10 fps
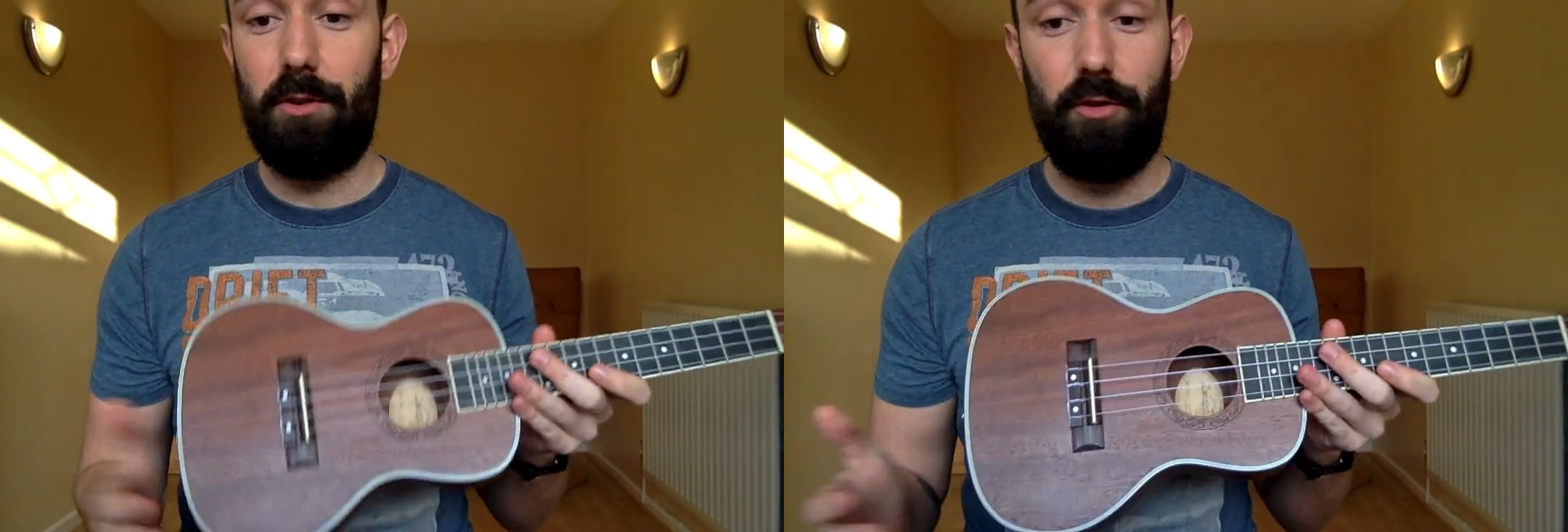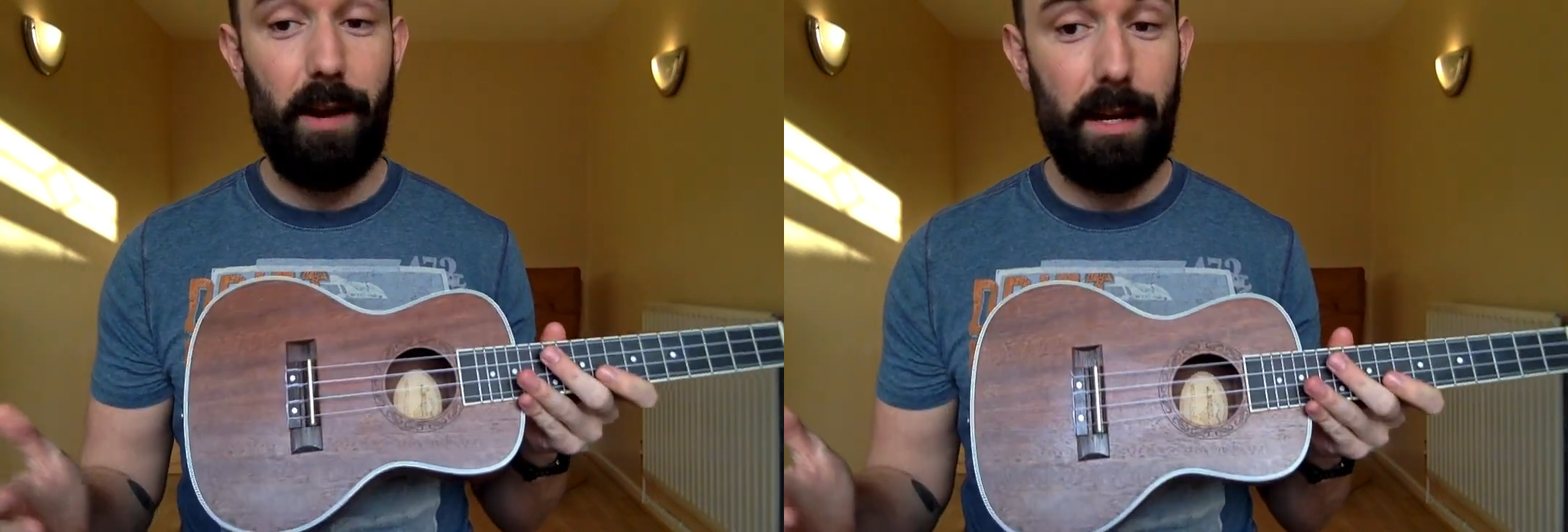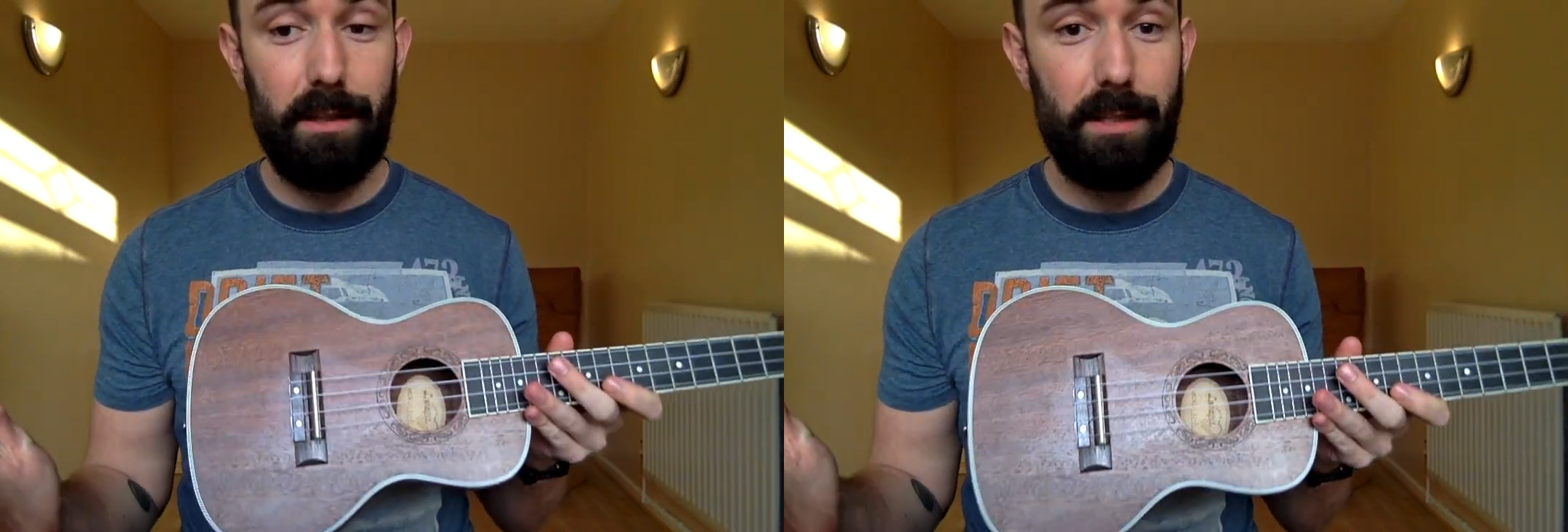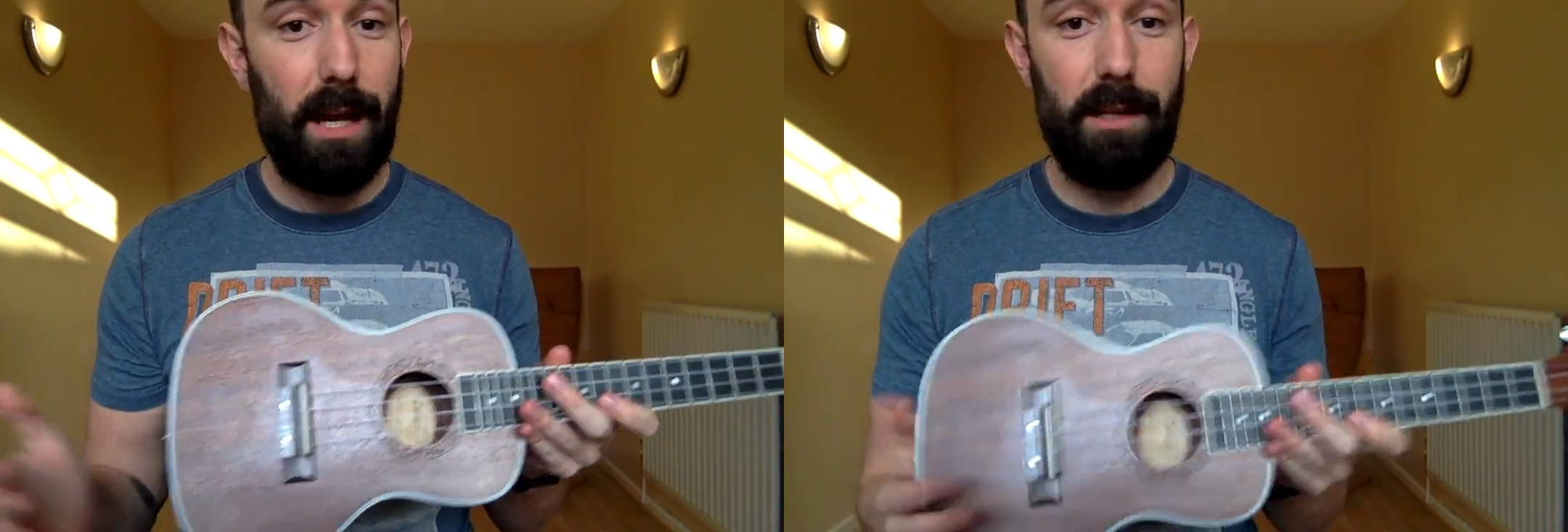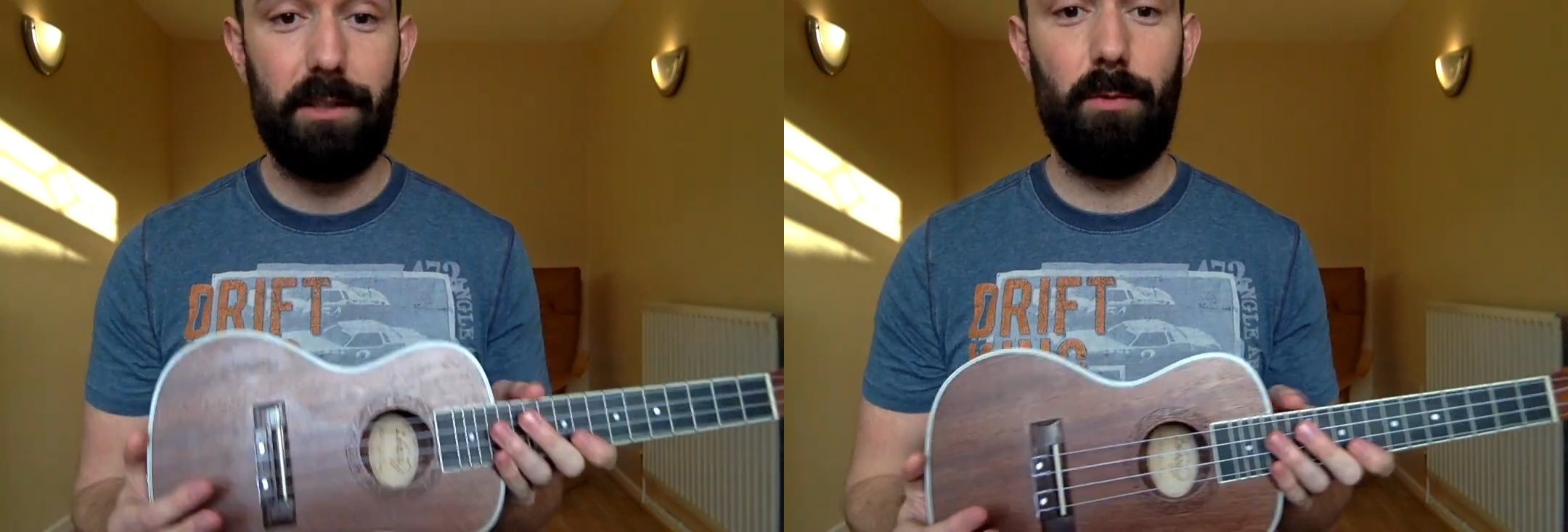Train,
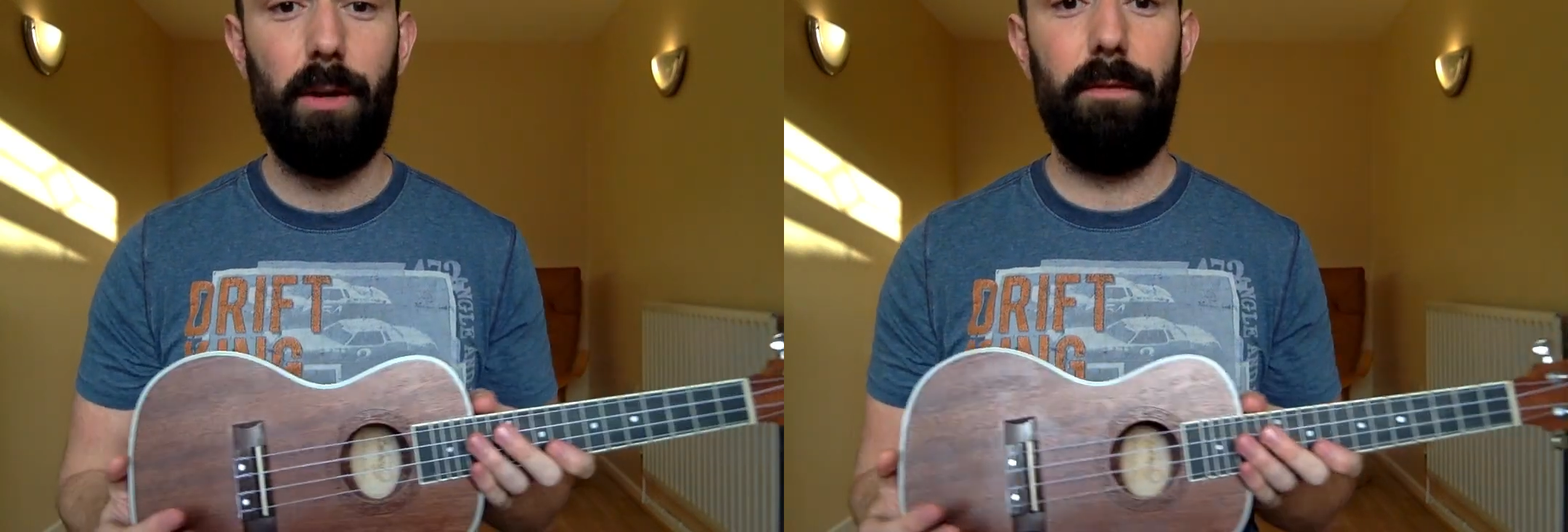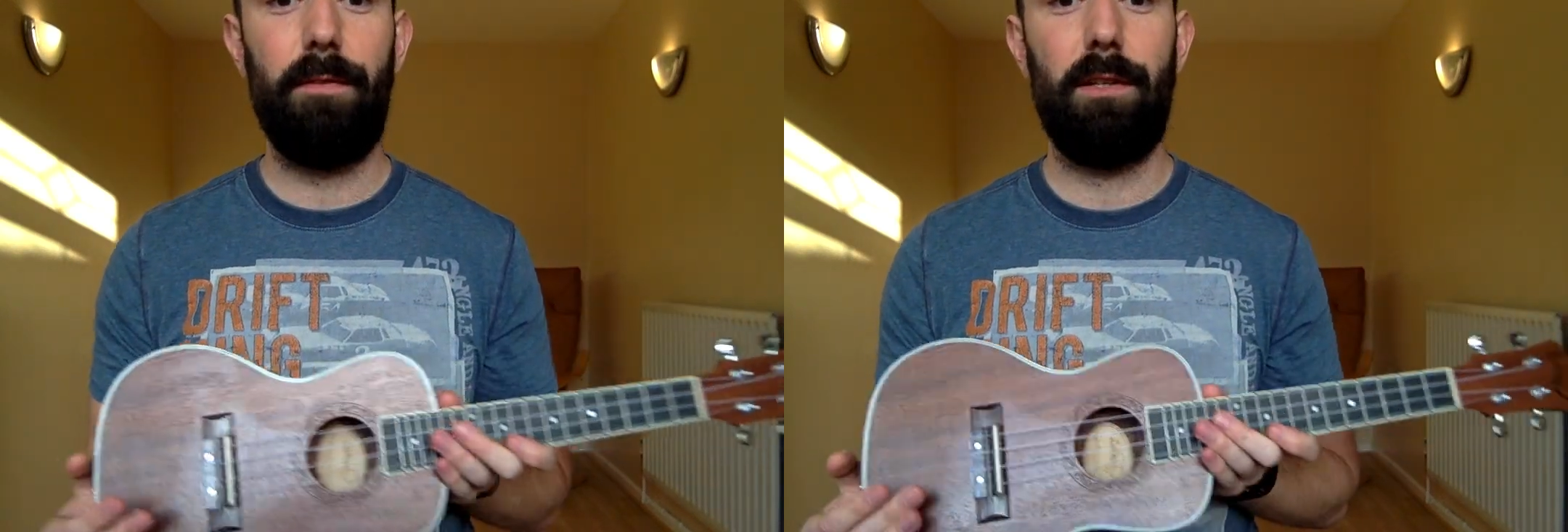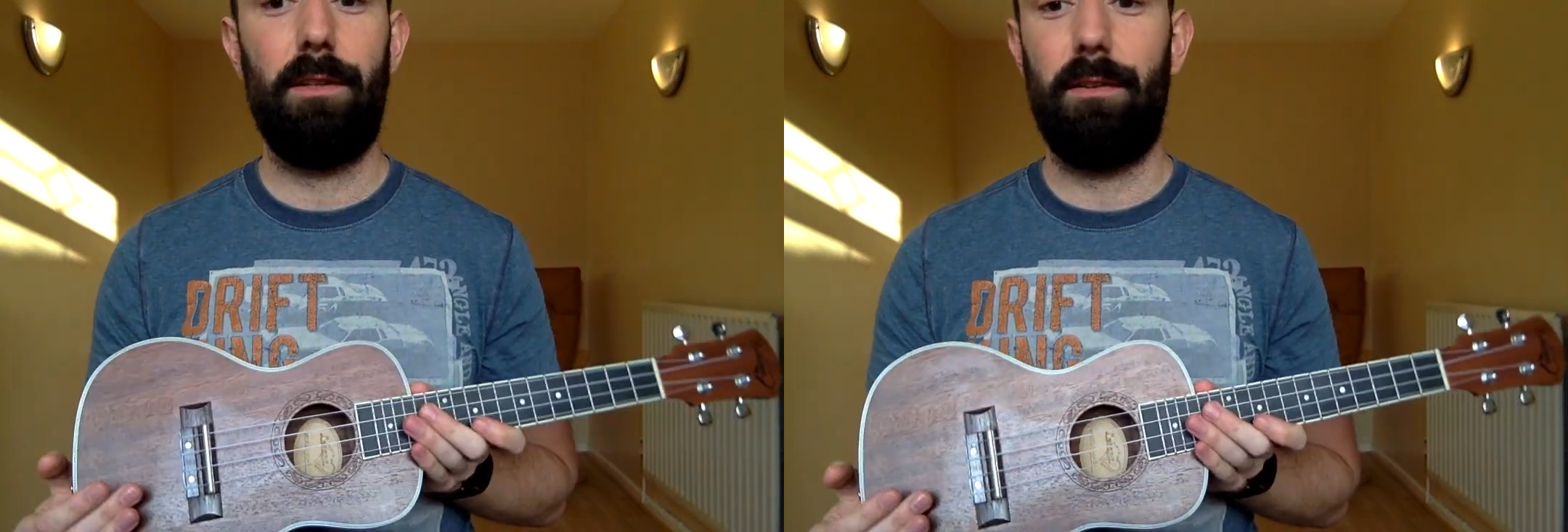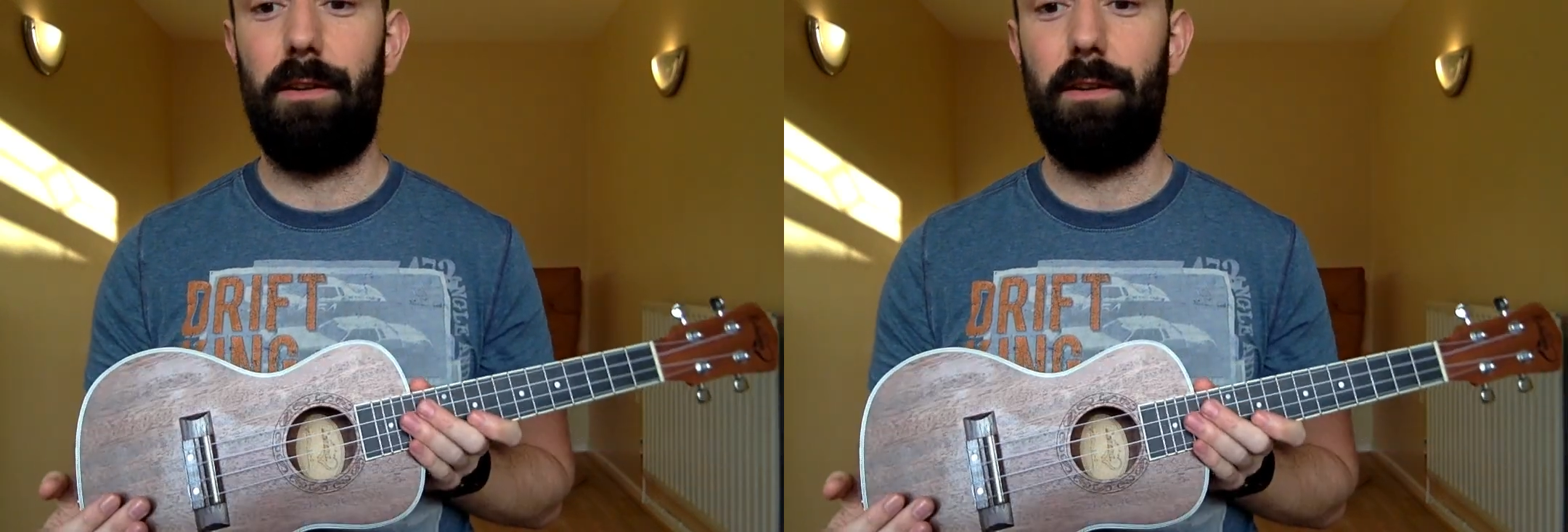Taylor Swift,